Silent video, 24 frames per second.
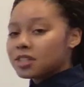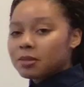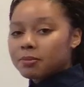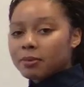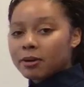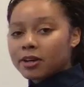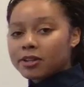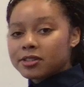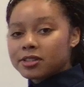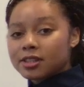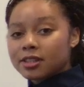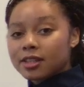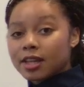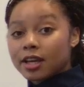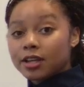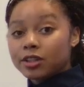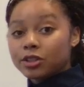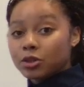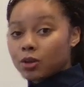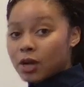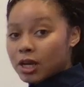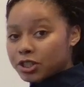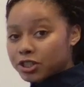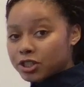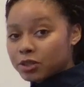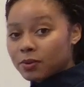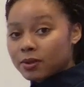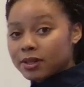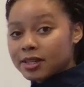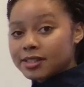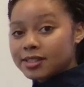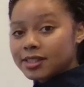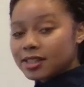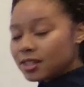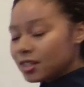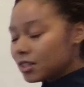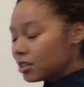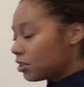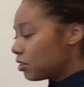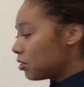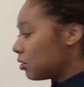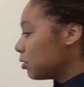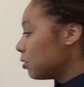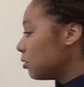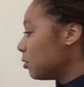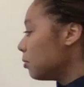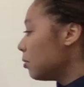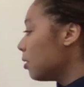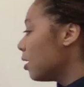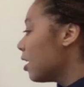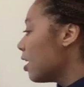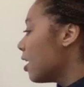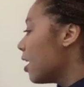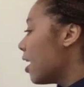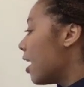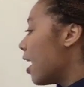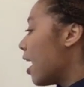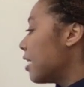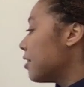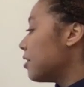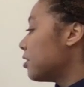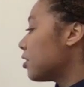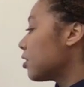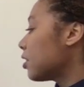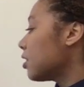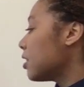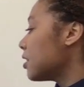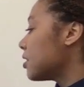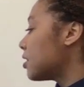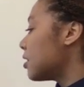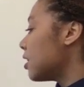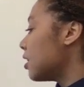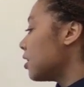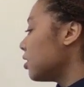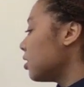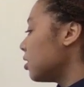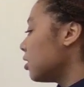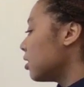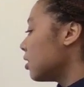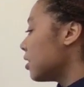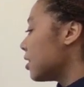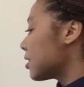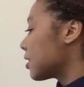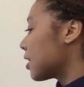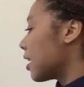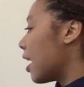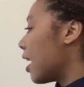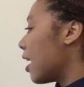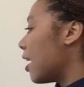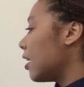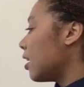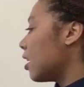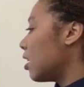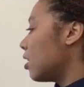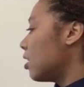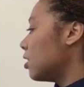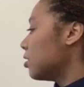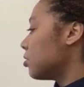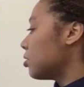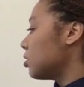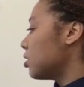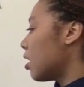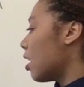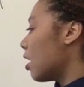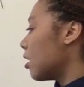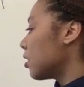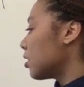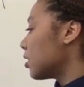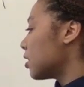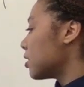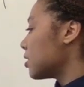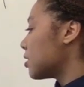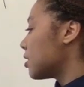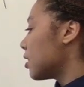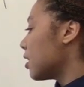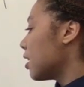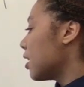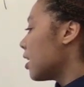the person that you actually want to send it to. And then they're going to send this guy $100